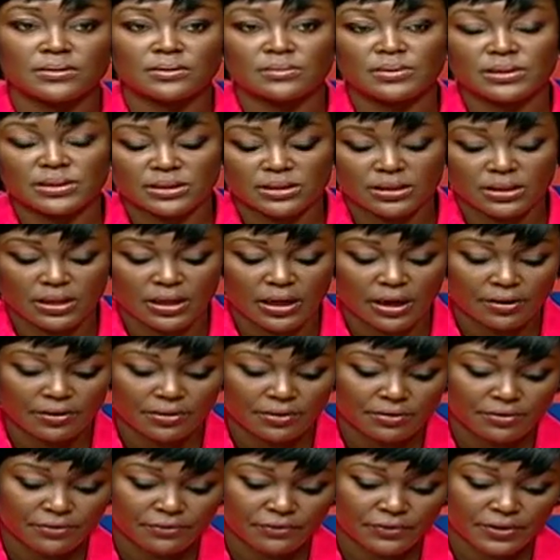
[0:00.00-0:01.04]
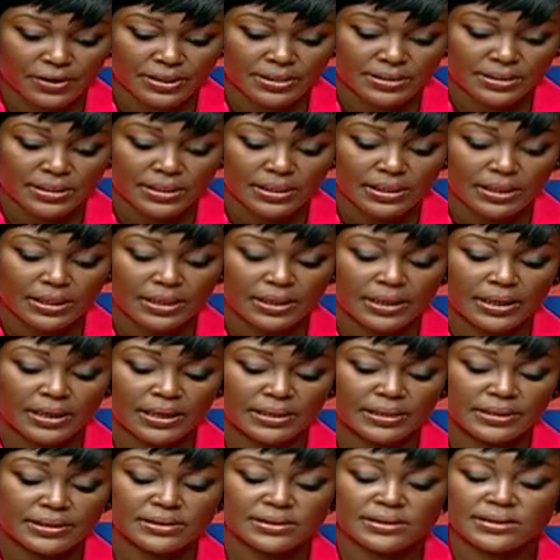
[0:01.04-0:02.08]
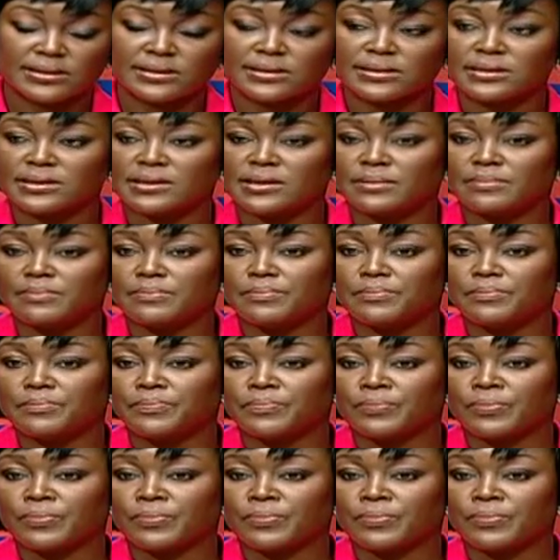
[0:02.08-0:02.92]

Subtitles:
Mr. Gary Griffith, and his team